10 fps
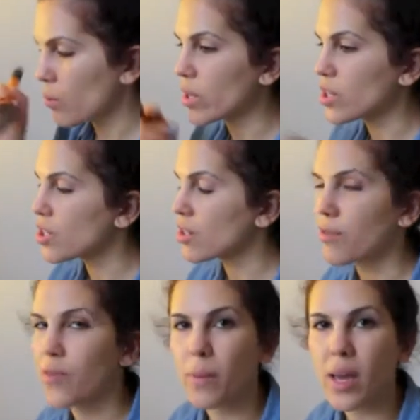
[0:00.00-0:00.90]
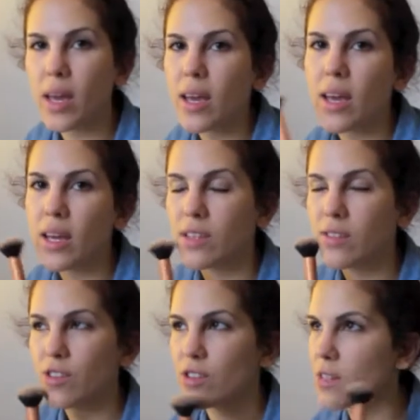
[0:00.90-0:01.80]
Which for me
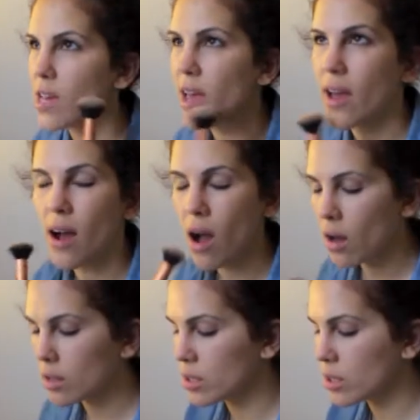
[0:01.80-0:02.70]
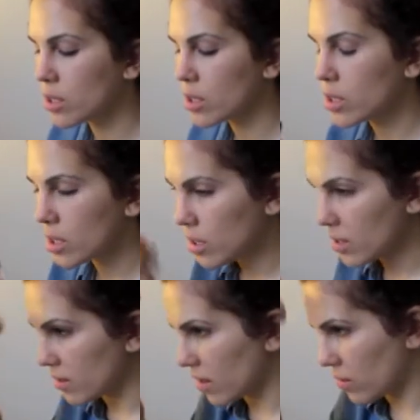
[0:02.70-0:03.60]
is just here,
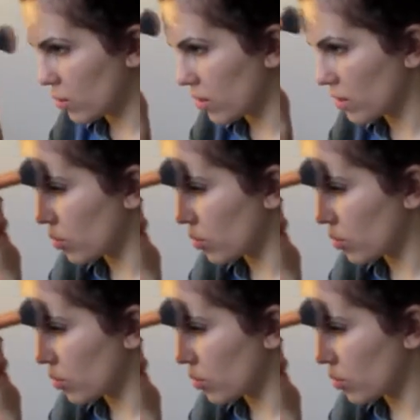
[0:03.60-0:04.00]
because that's where it's